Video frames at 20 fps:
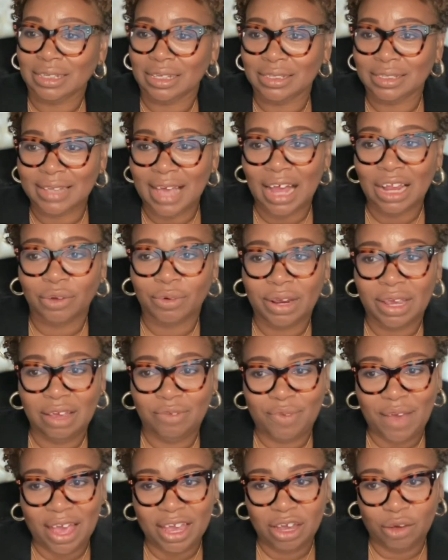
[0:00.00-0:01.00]
a salary
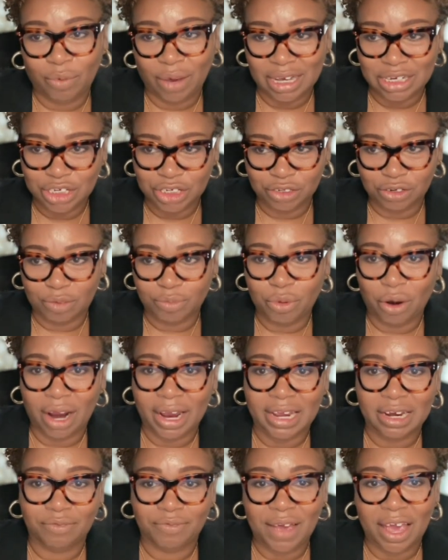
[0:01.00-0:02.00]
evaluation or
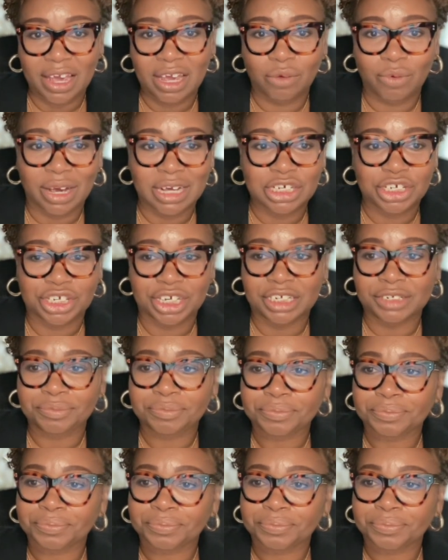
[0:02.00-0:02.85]
market evaluation